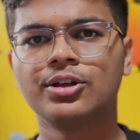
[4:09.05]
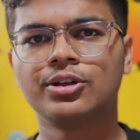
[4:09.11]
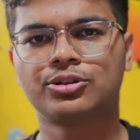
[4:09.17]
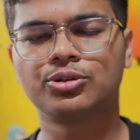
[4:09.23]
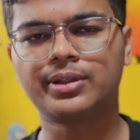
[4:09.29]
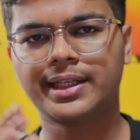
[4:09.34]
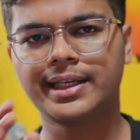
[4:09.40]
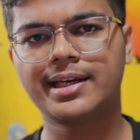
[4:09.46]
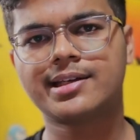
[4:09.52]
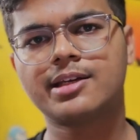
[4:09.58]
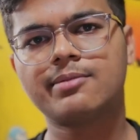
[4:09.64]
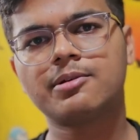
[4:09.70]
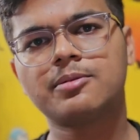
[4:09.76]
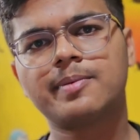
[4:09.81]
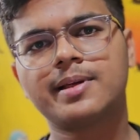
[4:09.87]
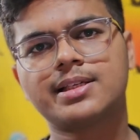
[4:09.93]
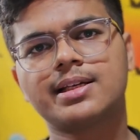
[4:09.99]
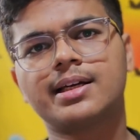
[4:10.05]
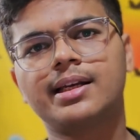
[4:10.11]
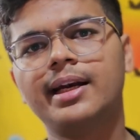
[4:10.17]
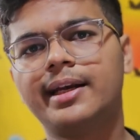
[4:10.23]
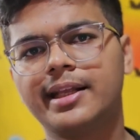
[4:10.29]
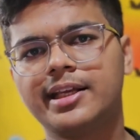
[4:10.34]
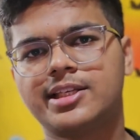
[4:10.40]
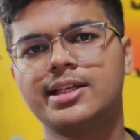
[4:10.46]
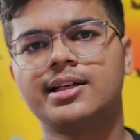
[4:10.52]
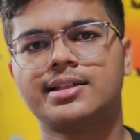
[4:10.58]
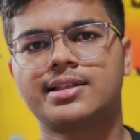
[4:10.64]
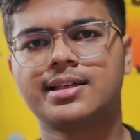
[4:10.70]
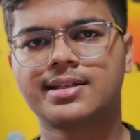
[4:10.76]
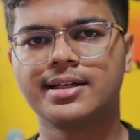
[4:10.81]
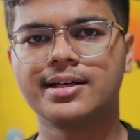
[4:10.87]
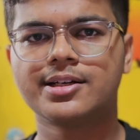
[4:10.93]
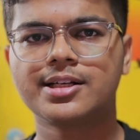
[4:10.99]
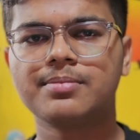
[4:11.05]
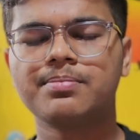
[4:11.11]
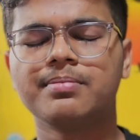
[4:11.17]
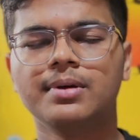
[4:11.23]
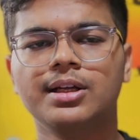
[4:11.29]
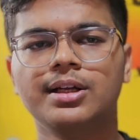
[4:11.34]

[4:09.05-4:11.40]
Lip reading: So TAship is basically teaching assistantship.